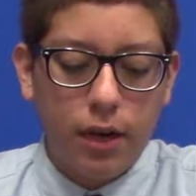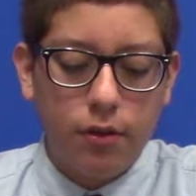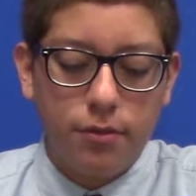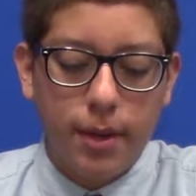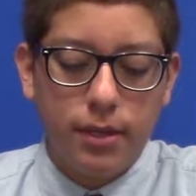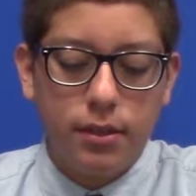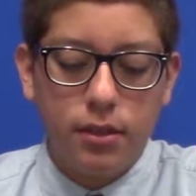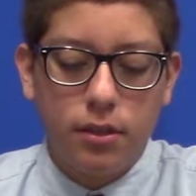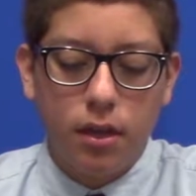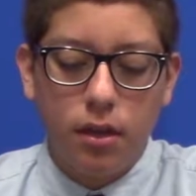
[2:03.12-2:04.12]
hours by
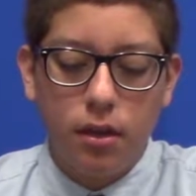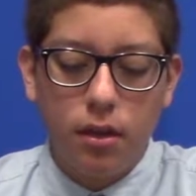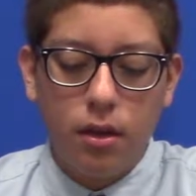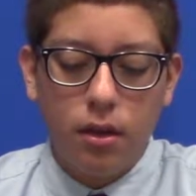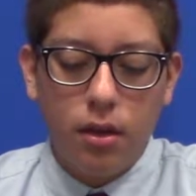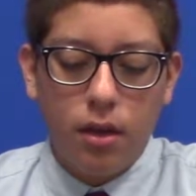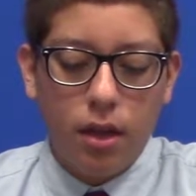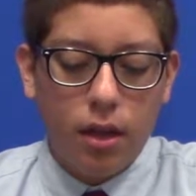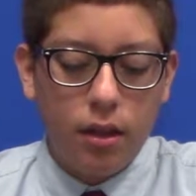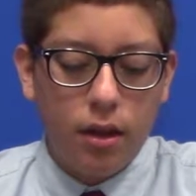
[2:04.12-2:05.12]
assisting
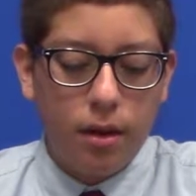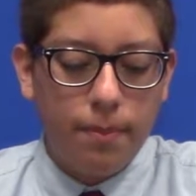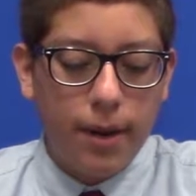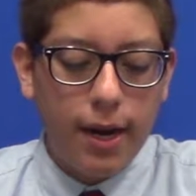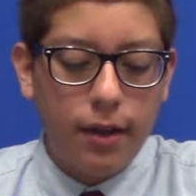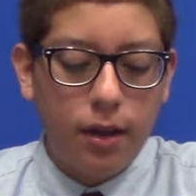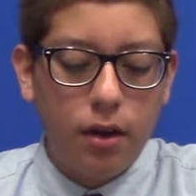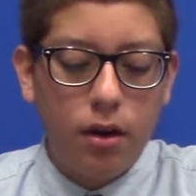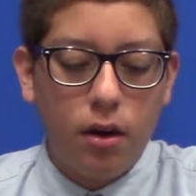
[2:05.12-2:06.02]
in the planning